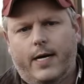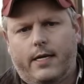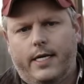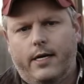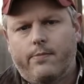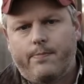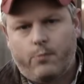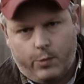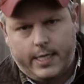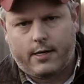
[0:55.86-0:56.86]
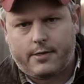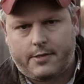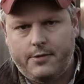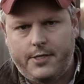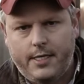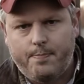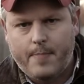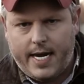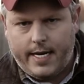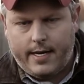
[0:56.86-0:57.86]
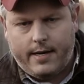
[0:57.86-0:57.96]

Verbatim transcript: Round here, we call sushi bait.